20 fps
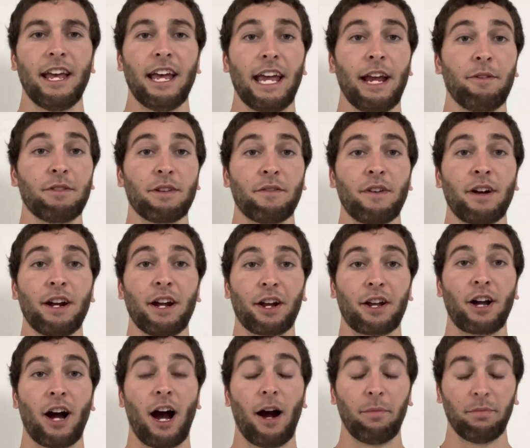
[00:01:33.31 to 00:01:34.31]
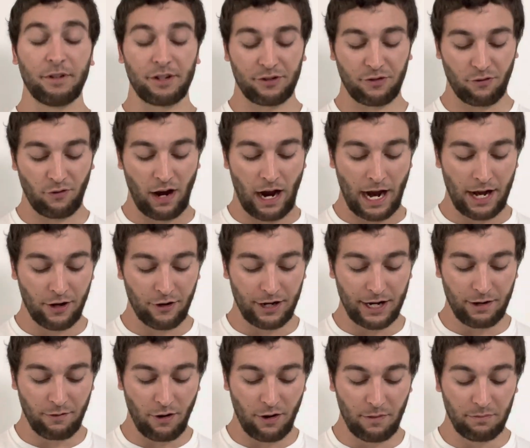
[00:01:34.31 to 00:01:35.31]
He was a very accomplished writer.
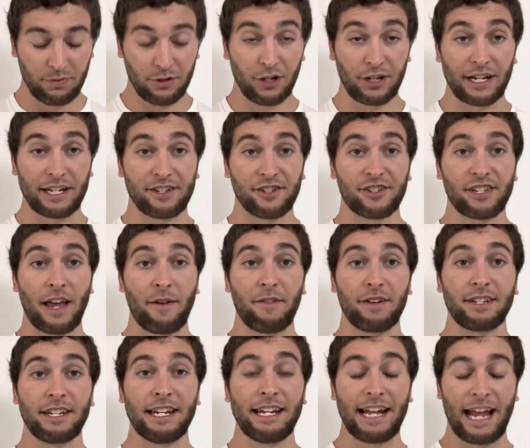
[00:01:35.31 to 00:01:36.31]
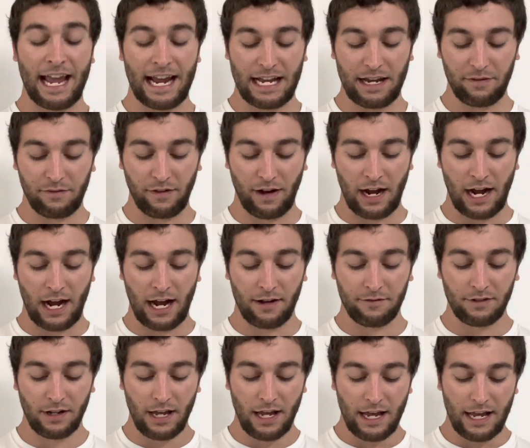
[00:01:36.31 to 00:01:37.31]
He wrote a book in
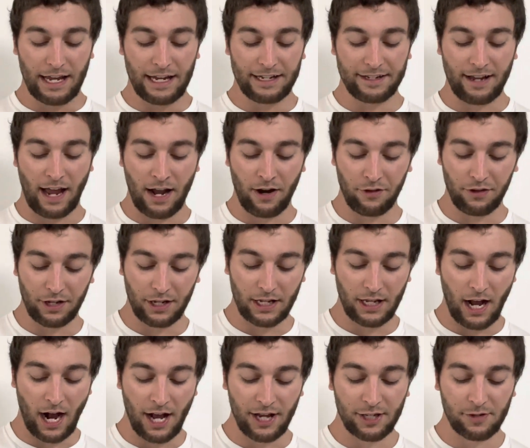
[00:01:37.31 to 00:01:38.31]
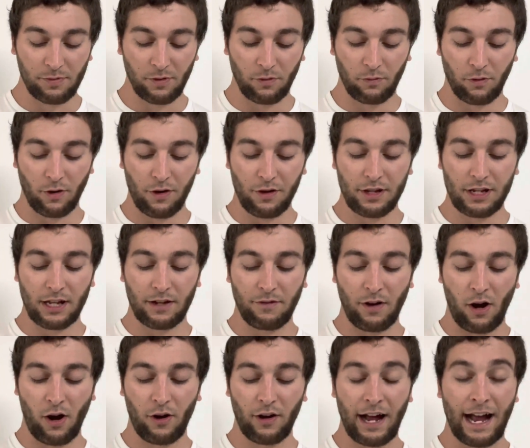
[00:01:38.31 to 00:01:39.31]
1785 entitled The Gospel Worthy of
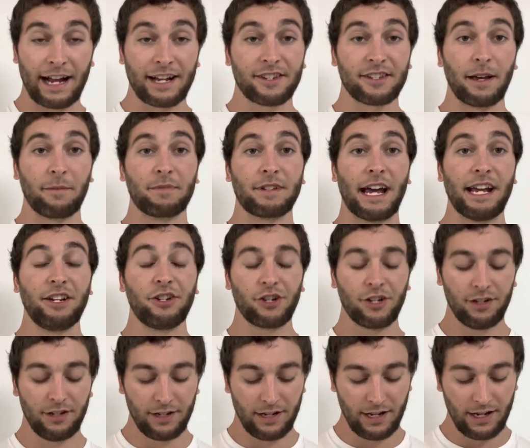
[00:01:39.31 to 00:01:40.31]
All Acceptation.